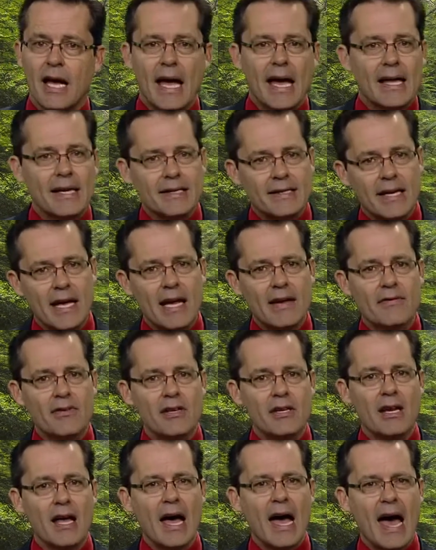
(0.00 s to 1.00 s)
And
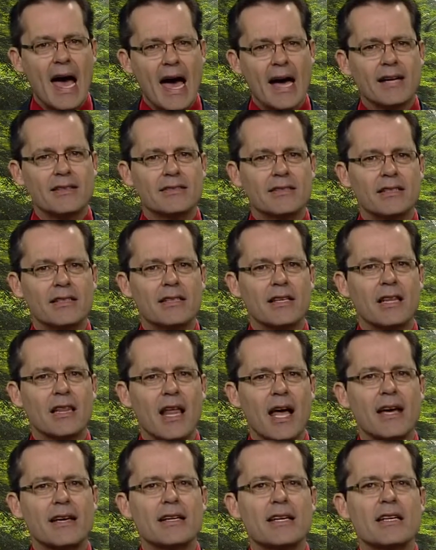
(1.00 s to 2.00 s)
David acted
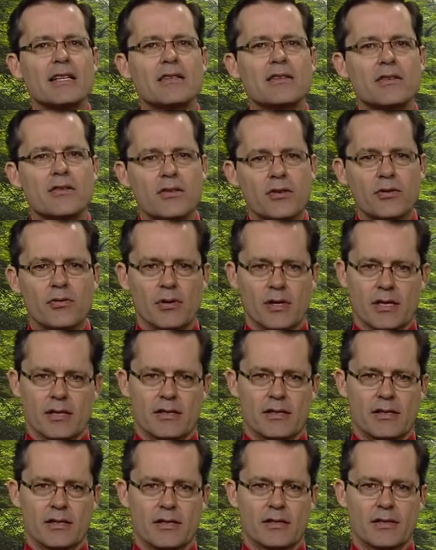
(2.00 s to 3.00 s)
like he knew
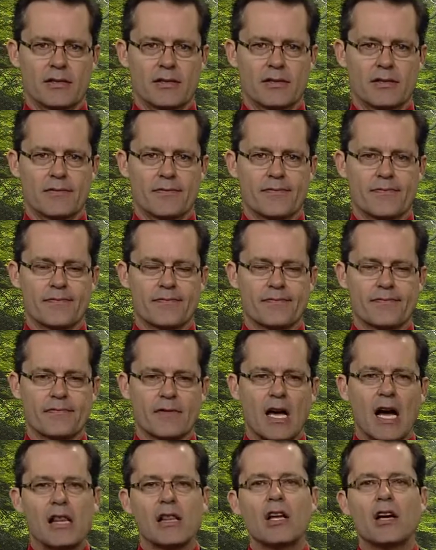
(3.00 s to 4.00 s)
it.
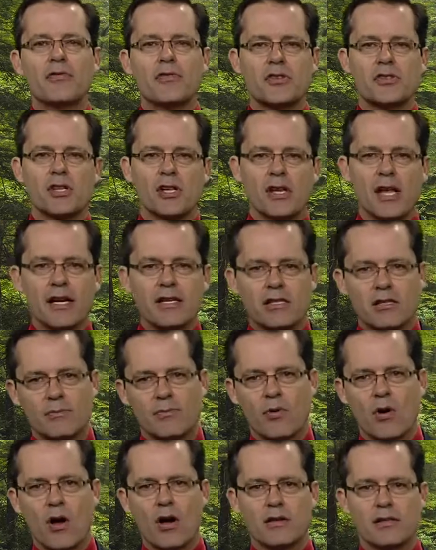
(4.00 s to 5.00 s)
I love the
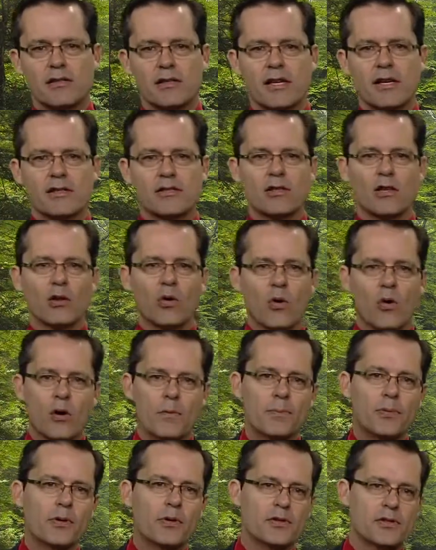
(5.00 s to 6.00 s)
selection process the
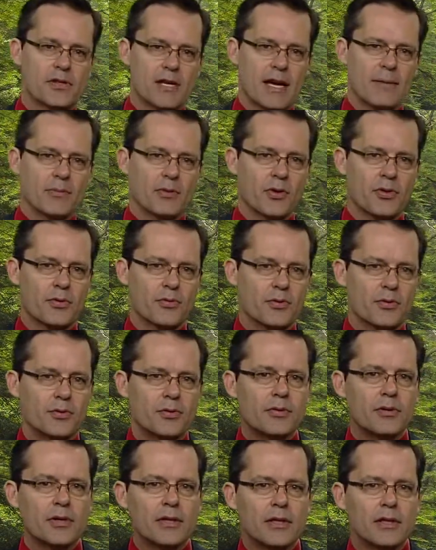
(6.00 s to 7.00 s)
Lord put Samuel
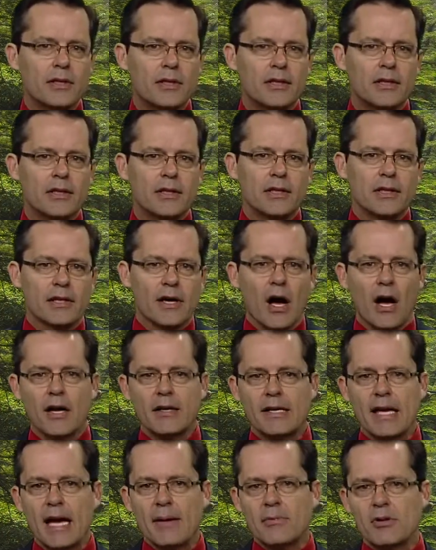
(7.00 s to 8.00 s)
through.
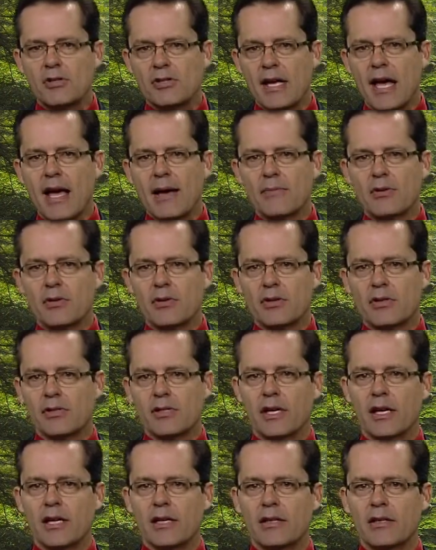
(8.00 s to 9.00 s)
God came to Samuel and
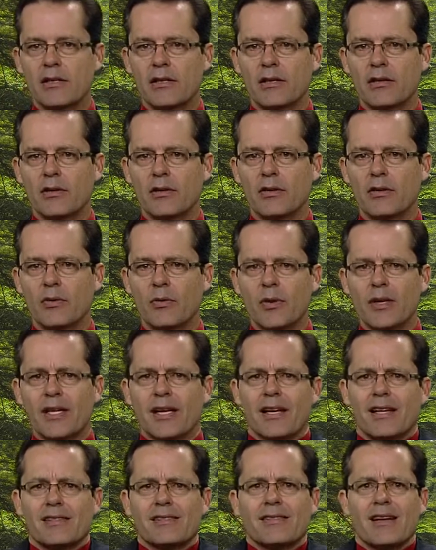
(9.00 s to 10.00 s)
said, "When are
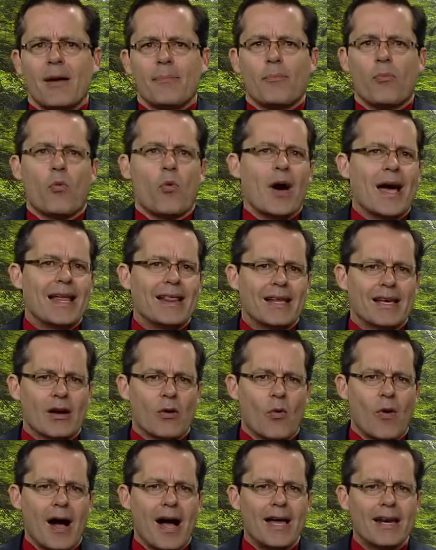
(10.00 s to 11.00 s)
you going to stop
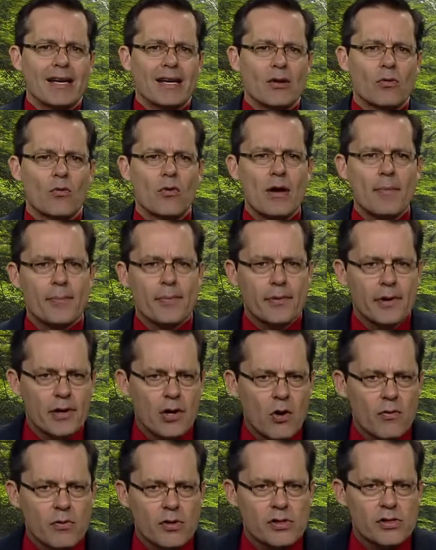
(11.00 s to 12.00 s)
wailing, whining, and
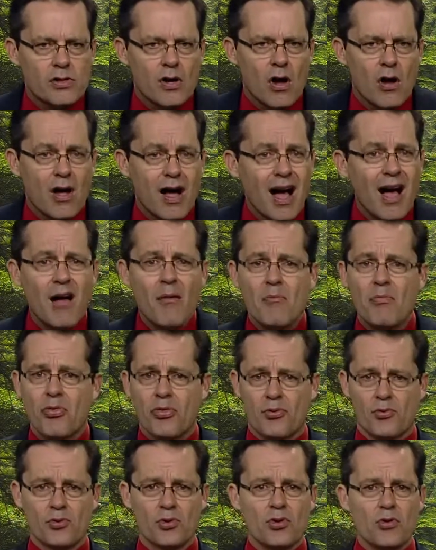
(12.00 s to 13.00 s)
whimpering over Saul? I'm
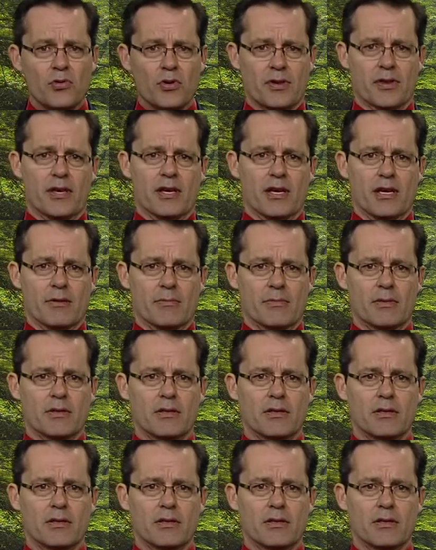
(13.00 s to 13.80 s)
through with him.